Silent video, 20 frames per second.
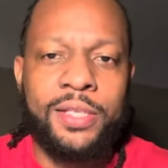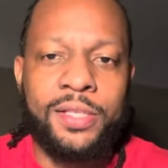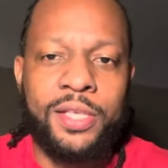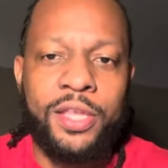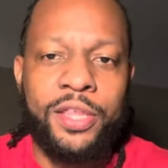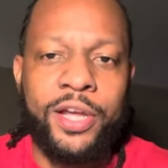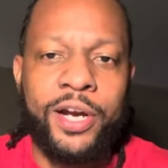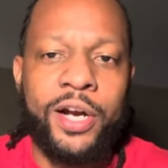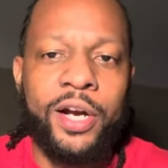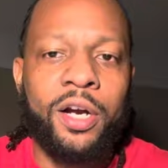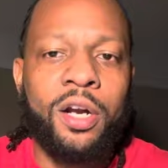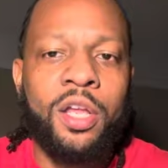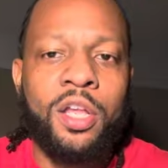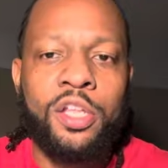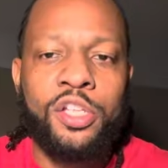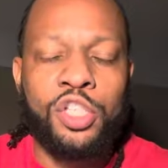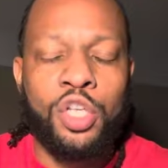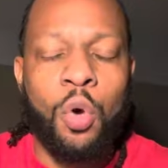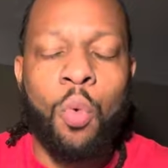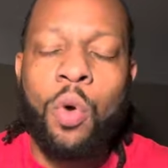in there.
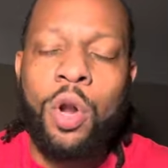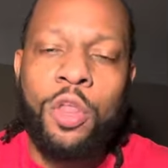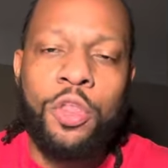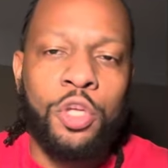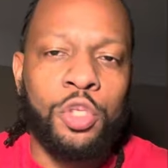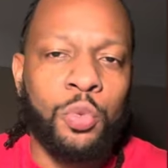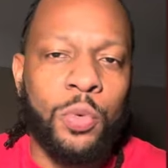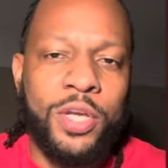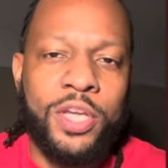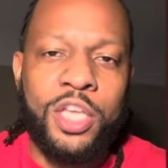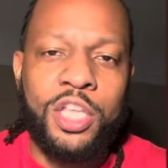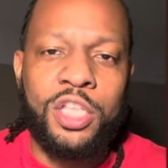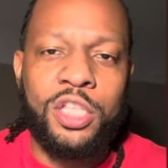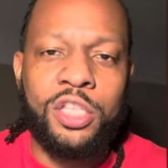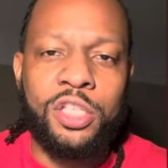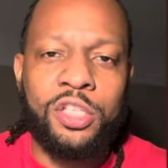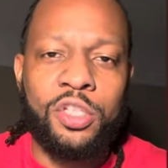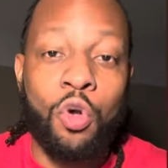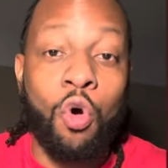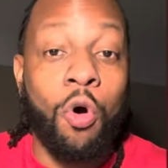So one of those
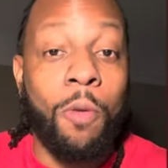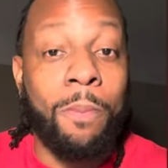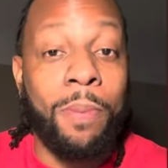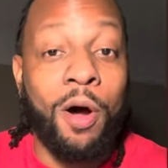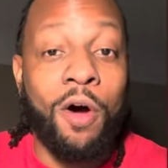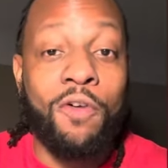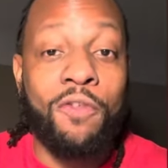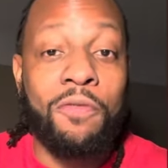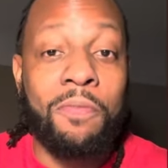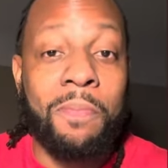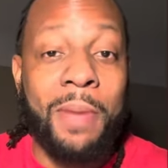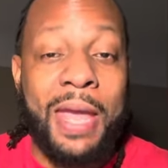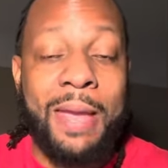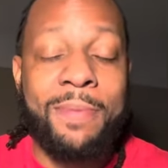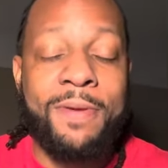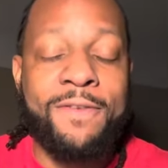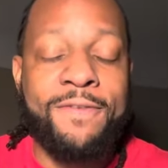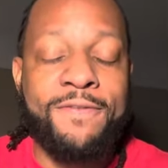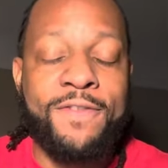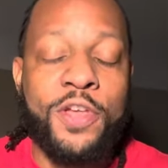weekends or both may
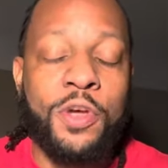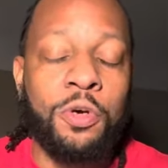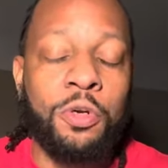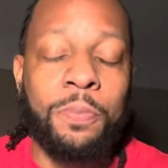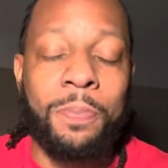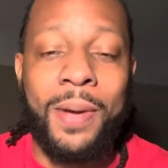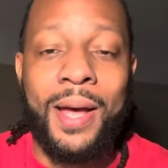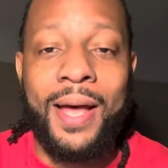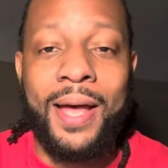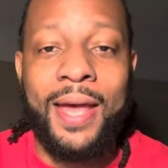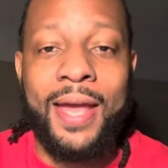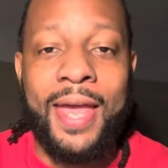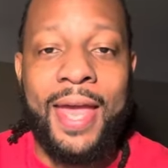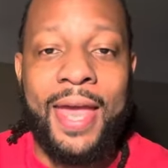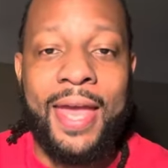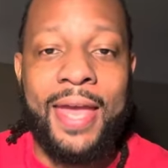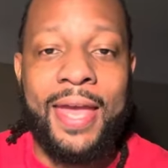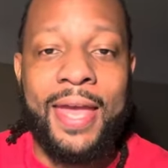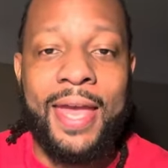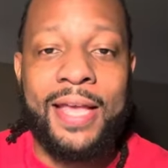be filled by
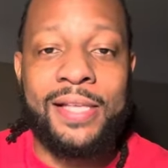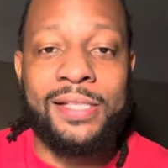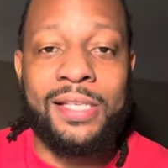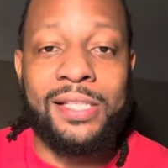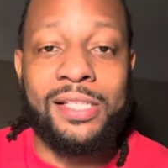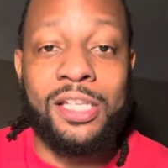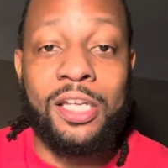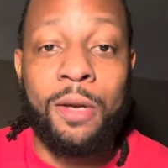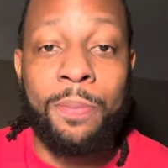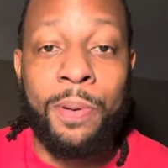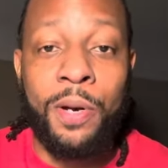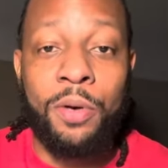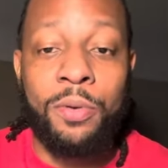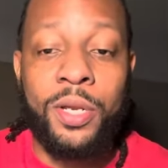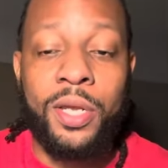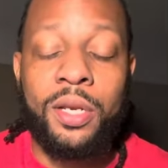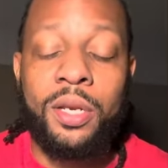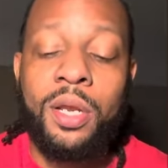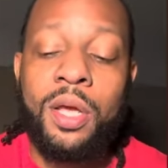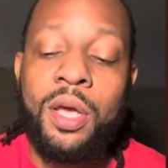a SEC
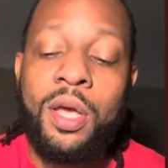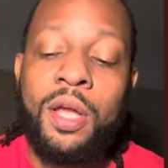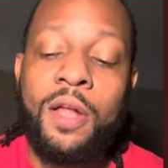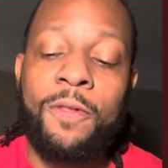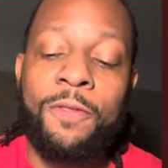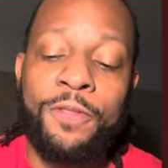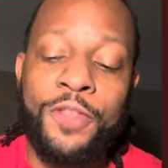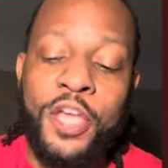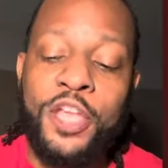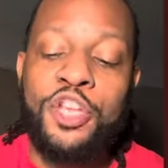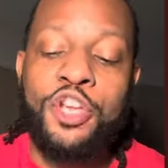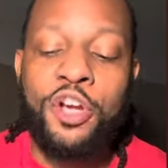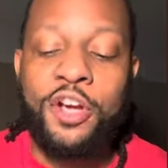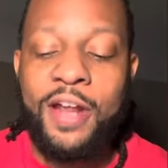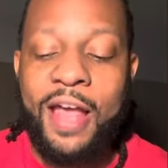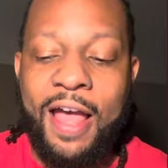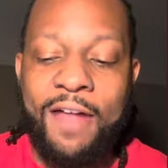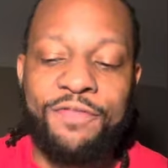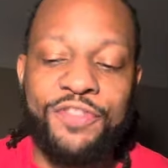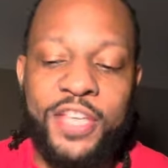opponent. Then you're going
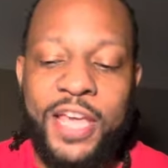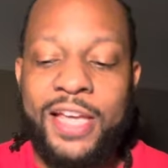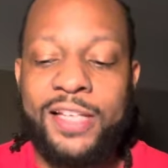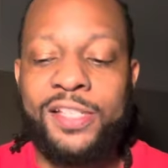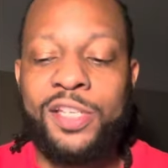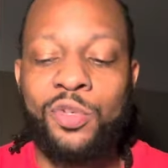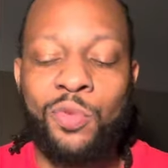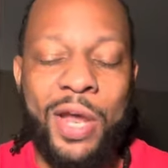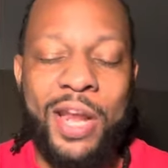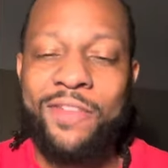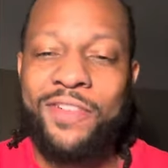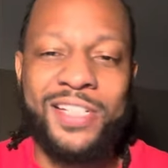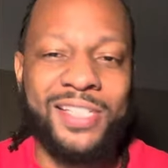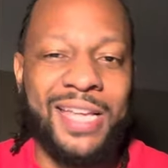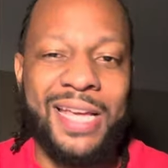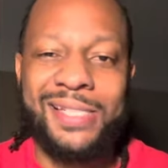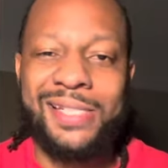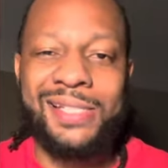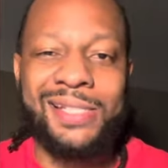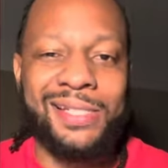to have Texas right after
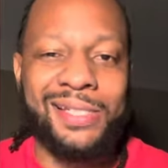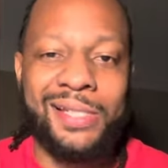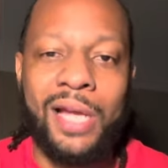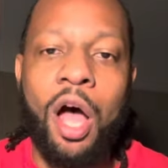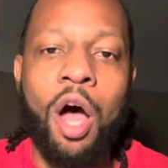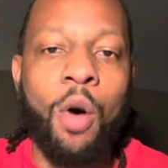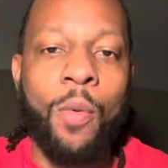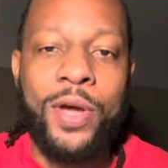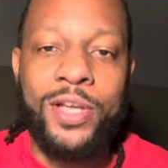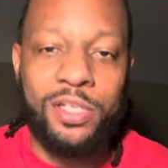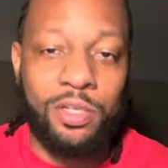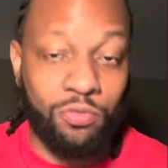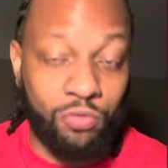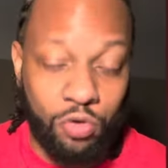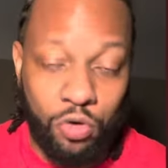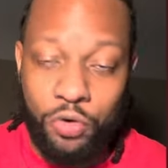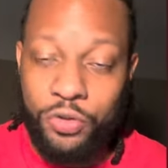Texas is always during